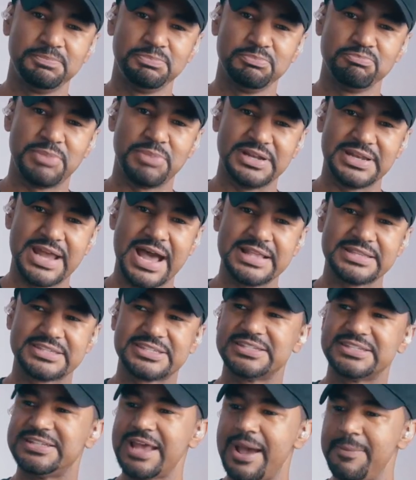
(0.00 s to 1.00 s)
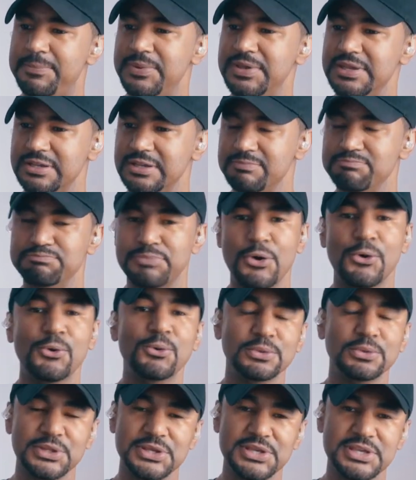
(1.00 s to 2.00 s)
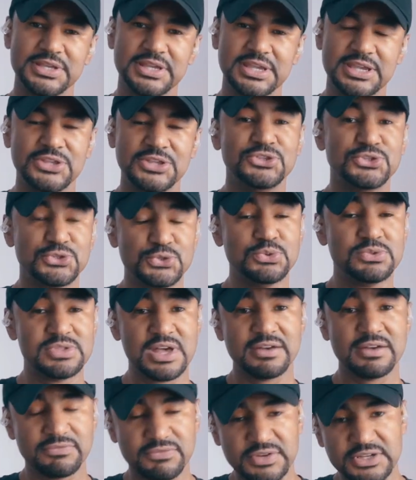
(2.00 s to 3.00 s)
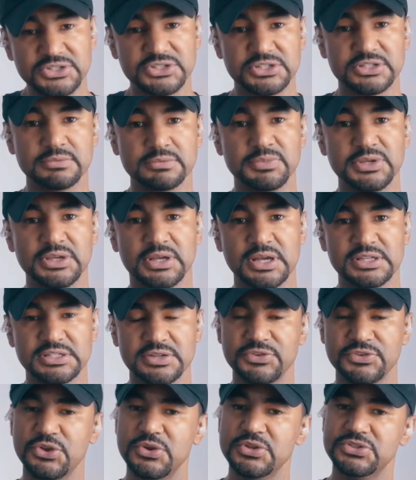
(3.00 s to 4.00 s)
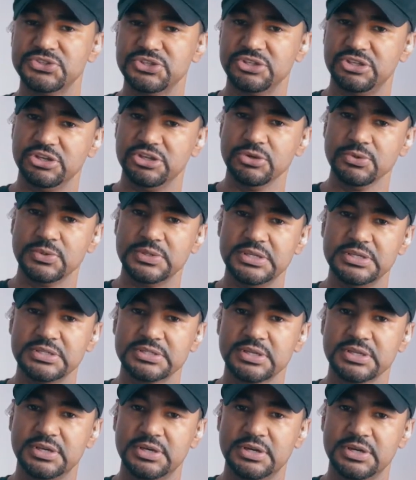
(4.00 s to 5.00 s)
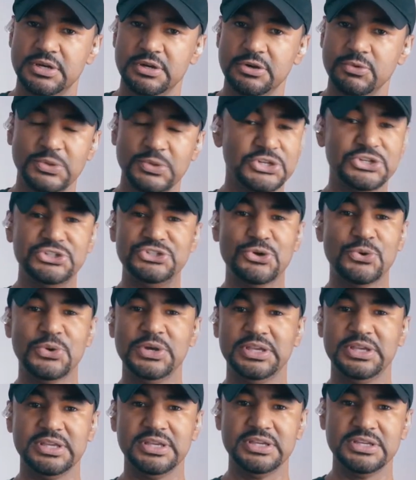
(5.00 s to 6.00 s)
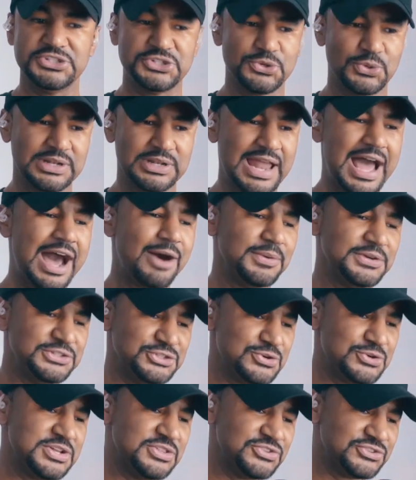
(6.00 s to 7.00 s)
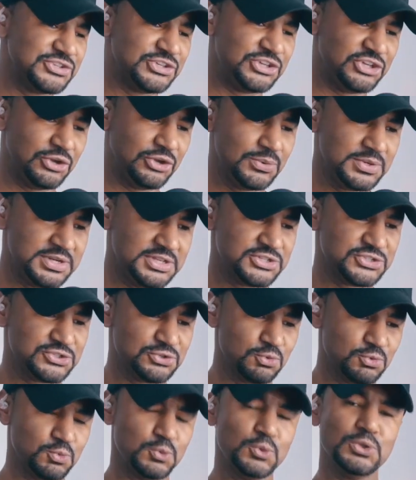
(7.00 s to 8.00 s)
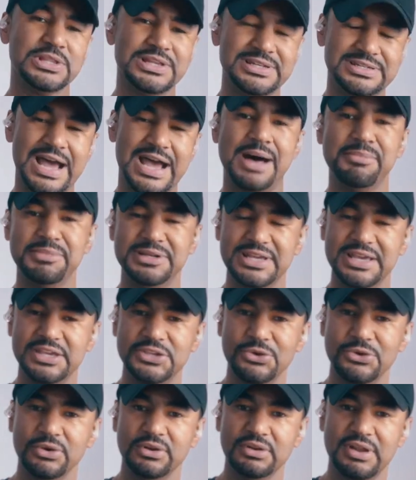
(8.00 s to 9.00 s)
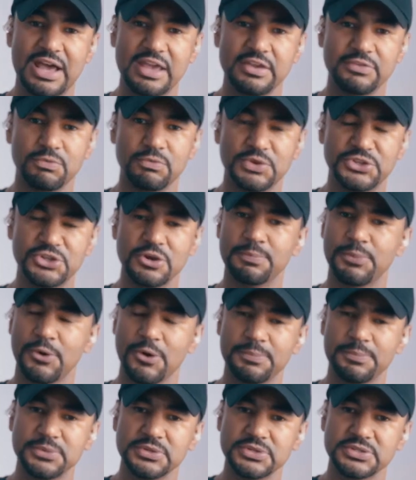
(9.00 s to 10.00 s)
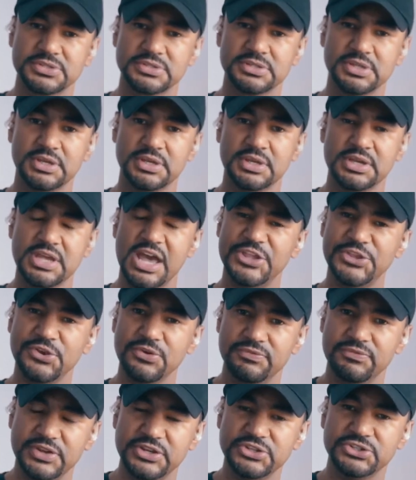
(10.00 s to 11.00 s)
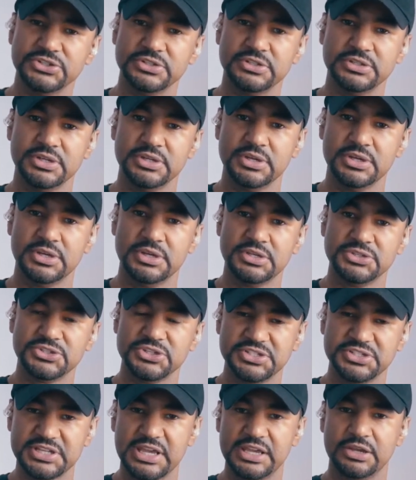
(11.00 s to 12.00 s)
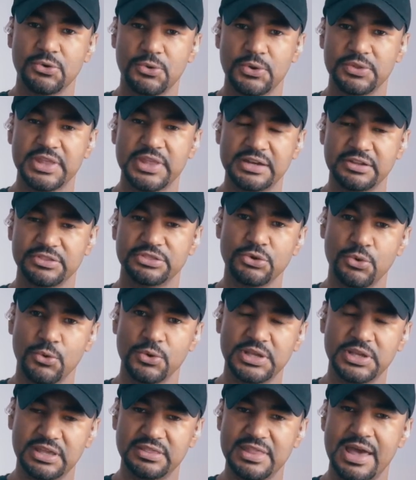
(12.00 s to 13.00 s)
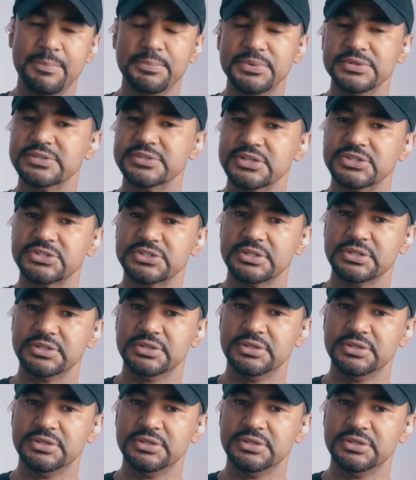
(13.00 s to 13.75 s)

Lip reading: By not stepping boldly into that vision because of your insecurities, what you're doing is you're allowing your insecurities to rule and dominate your life when your purpose and your vision should take on that authority and that position.